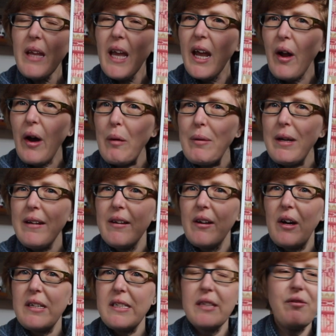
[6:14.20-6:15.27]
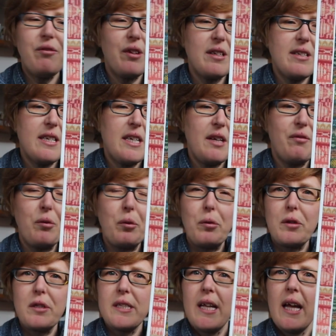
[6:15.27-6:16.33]
And I went and I did Felicity
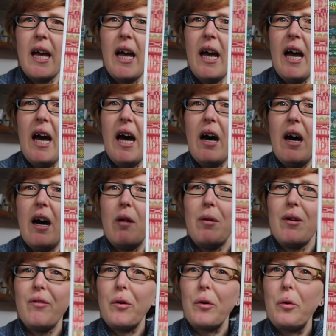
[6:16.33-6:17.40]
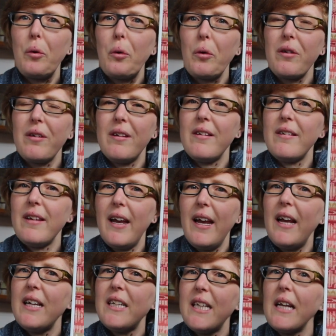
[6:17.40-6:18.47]
Ford's one of her courses
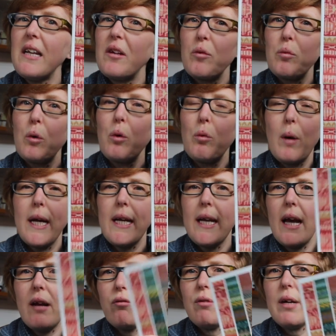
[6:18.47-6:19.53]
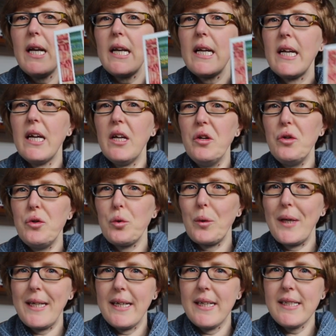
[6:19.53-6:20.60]
at Shetland Wool Week and really
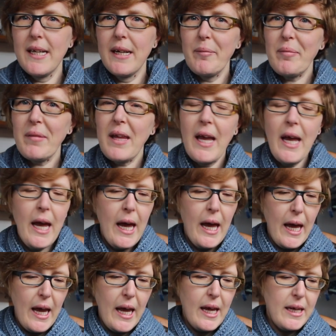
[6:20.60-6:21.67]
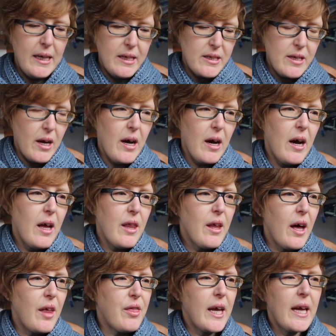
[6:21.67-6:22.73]
enjoyed it. And
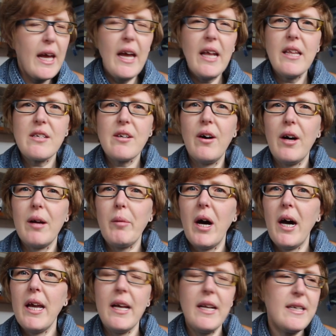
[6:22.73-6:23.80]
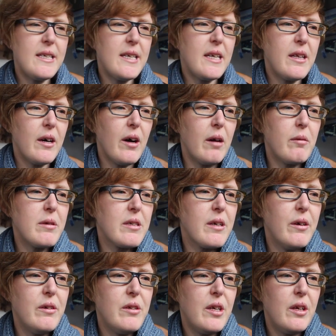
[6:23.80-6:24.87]
I think at the time I had said that I was
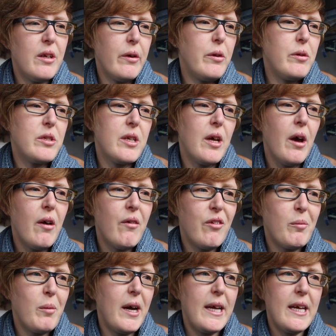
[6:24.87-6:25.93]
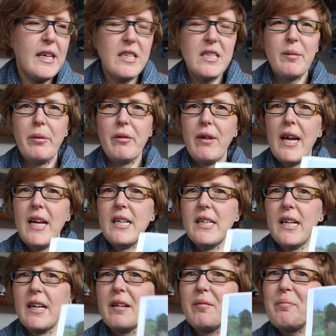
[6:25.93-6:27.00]
going to use for my
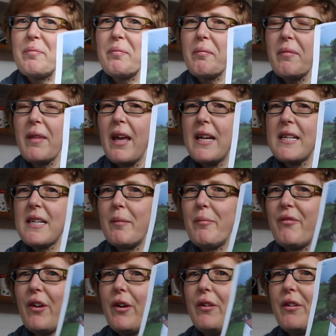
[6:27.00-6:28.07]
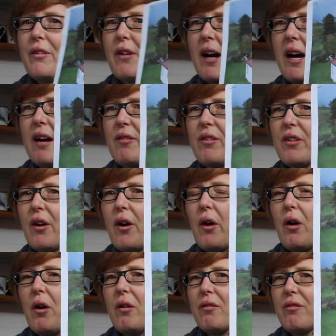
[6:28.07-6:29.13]
inspiration some photographs
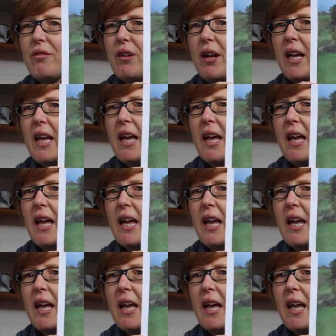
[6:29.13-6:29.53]
of